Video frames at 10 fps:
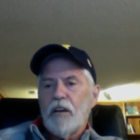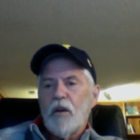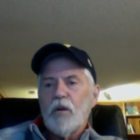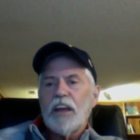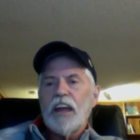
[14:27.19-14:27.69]

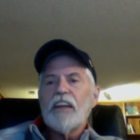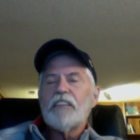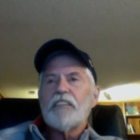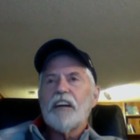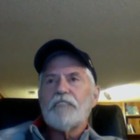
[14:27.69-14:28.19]
you get
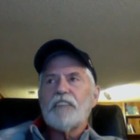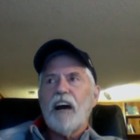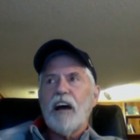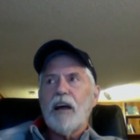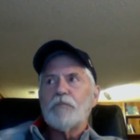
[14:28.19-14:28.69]
into tough
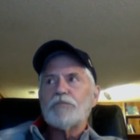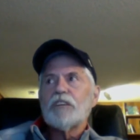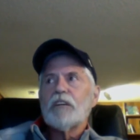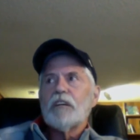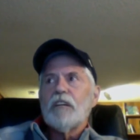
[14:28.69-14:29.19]
times,
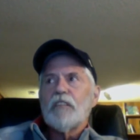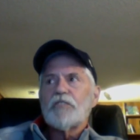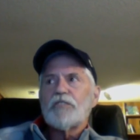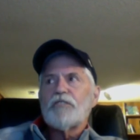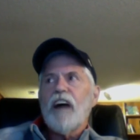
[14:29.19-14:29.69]
the
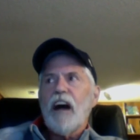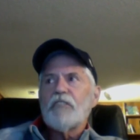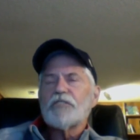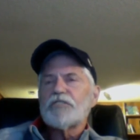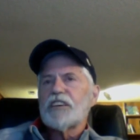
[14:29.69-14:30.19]

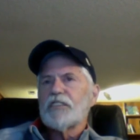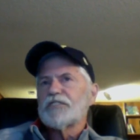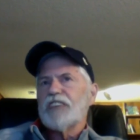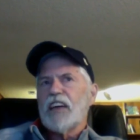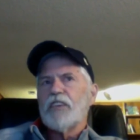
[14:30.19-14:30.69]
survival
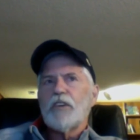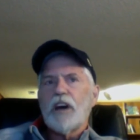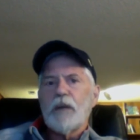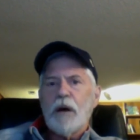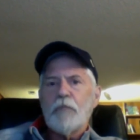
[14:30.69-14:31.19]
skills that you
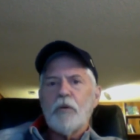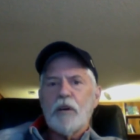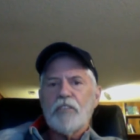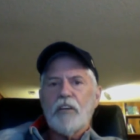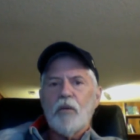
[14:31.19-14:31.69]
come up
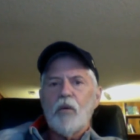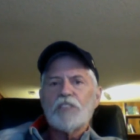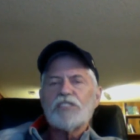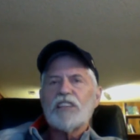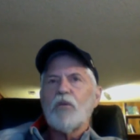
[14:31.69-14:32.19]
with are the
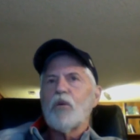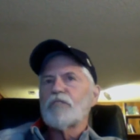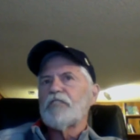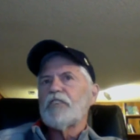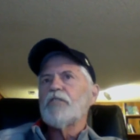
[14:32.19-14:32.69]
ones that
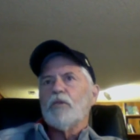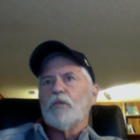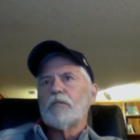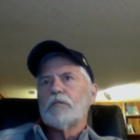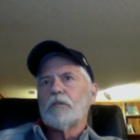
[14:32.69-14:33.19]
work for you.
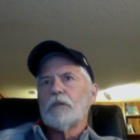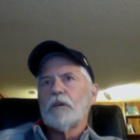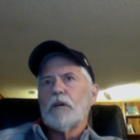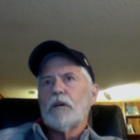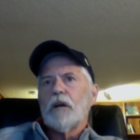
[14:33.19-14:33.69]

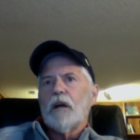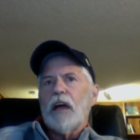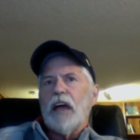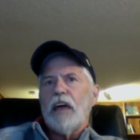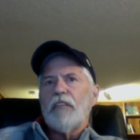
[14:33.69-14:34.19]

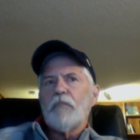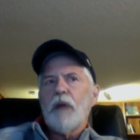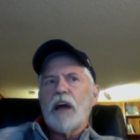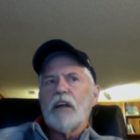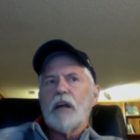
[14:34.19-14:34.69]
And they
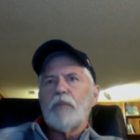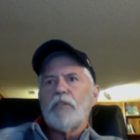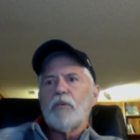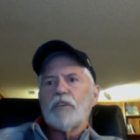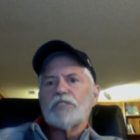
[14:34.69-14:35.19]
might not have
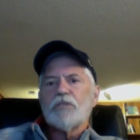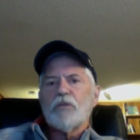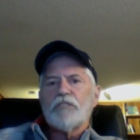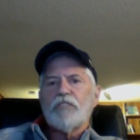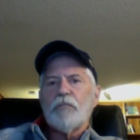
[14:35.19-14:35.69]
been the ones that
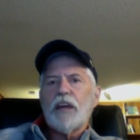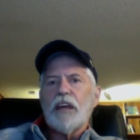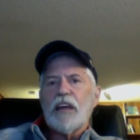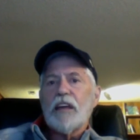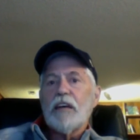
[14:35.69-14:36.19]
work for
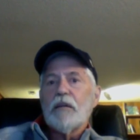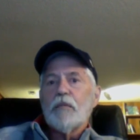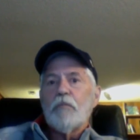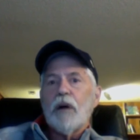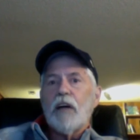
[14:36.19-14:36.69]
me,
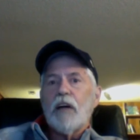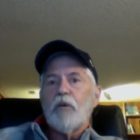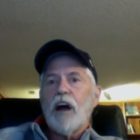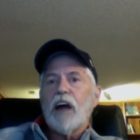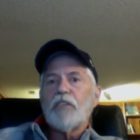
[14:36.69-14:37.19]
but
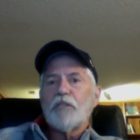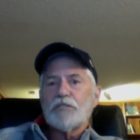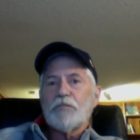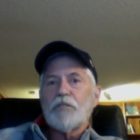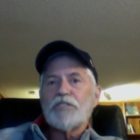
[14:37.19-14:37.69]
what I do
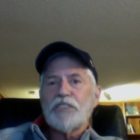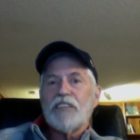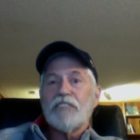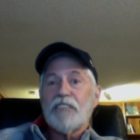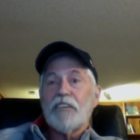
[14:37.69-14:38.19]
is
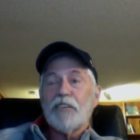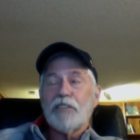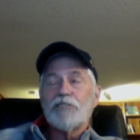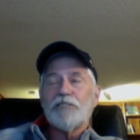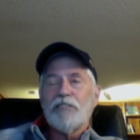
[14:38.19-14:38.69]
appreciate that they're
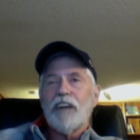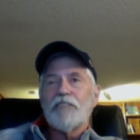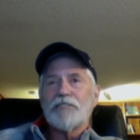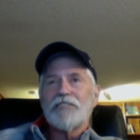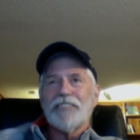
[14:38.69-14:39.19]
good
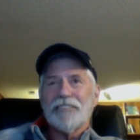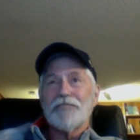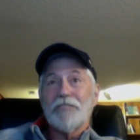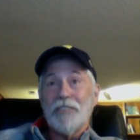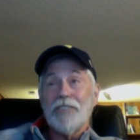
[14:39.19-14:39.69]
survival skills
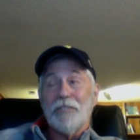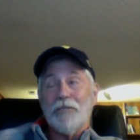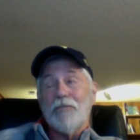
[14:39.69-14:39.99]
for you